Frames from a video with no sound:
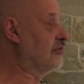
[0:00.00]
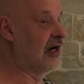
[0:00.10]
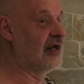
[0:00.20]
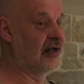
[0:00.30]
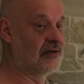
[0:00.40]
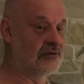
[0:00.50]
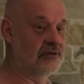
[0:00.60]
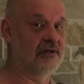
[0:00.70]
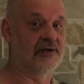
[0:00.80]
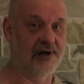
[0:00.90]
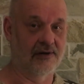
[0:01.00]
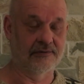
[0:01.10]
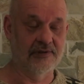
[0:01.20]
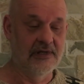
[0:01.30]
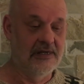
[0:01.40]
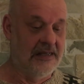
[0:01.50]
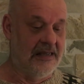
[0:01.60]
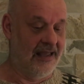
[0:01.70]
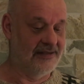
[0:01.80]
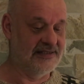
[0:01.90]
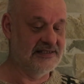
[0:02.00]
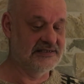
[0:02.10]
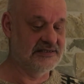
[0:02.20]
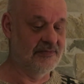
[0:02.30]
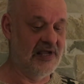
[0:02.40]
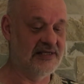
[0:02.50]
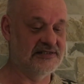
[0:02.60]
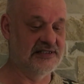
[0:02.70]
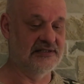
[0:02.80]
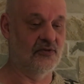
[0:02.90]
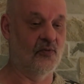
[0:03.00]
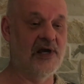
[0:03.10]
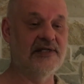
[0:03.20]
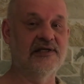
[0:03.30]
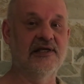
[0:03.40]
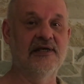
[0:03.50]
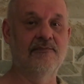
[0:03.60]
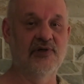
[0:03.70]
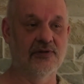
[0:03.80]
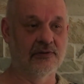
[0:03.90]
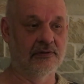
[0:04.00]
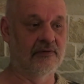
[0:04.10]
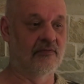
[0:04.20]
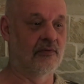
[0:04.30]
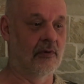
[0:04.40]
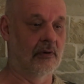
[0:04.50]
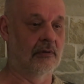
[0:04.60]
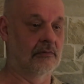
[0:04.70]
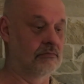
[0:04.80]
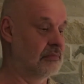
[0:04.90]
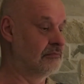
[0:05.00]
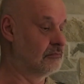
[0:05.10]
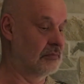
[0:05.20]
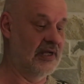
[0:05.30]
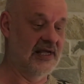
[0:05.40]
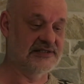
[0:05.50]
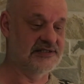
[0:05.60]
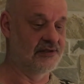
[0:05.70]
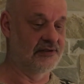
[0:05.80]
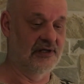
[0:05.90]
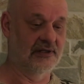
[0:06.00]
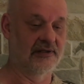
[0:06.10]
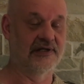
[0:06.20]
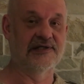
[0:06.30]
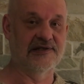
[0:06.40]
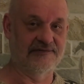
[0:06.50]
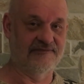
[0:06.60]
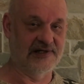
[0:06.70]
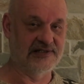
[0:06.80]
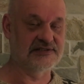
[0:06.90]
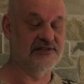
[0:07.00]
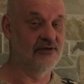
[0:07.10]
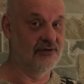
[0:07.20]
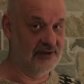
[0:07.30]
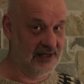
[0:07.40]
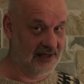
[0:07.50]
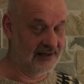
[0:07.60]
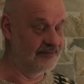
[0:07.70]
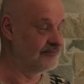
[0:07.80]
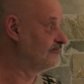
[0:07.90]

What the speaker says: to the analog ground. And this makes it quite immune for external interference again.